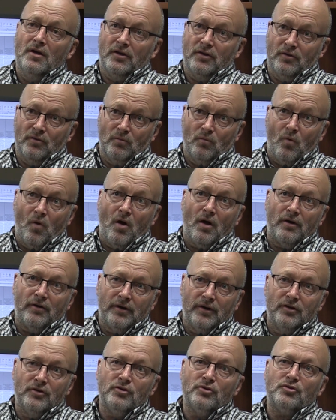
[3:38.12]
your water
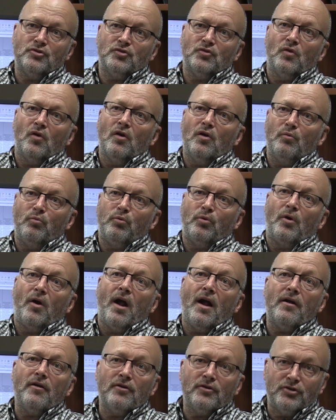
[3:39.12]
in your soil
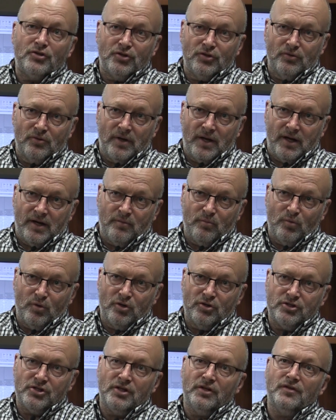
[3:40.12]
prior to head
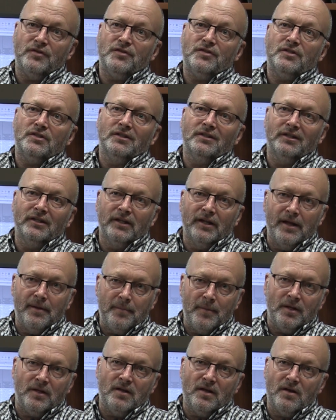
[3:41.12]
emergence,
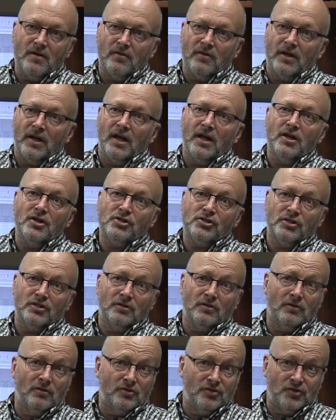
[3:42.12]
limit the
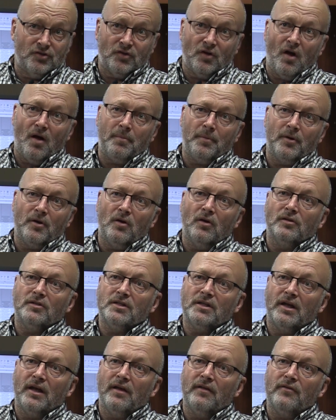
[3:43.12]
irrigation or stop it
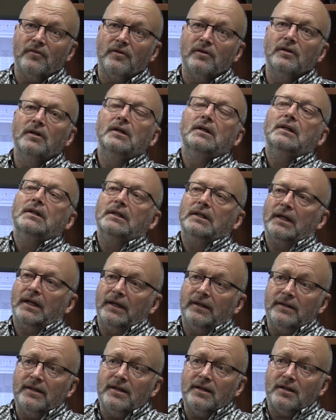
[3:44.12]
altogether,
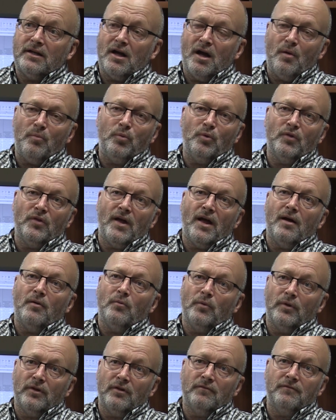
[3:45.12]
and then couple
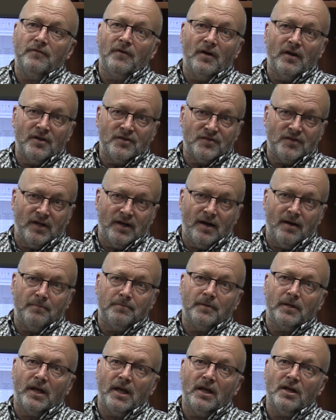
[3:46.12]
that with a fungicide
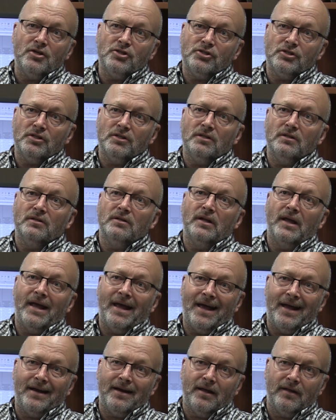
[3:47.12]
application
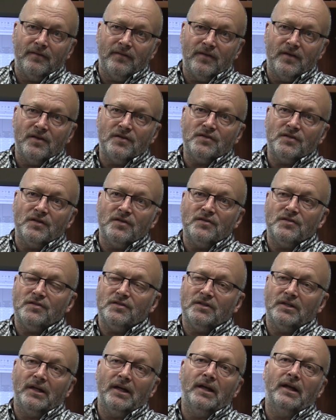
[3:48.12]
at
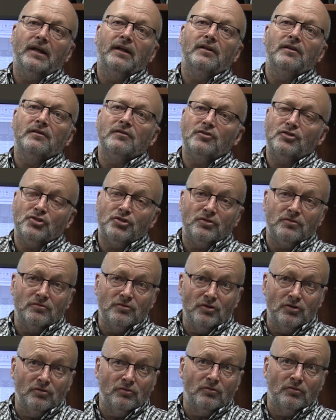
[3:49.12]
anthesis and
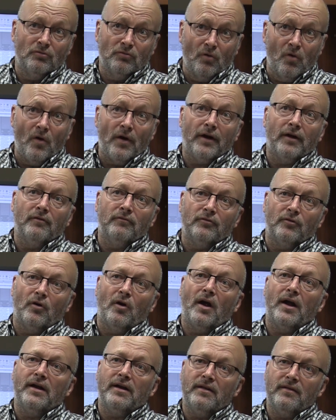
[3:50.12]
growing a
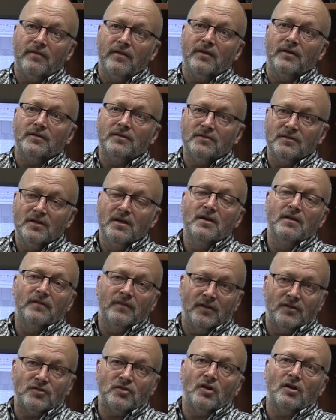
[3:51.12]
variety that,
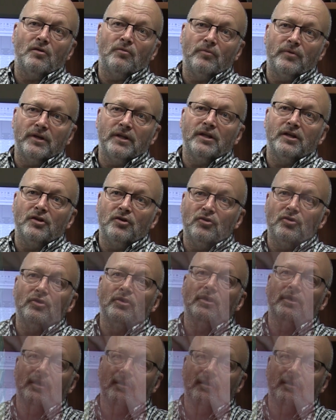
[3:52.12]
that's got a really good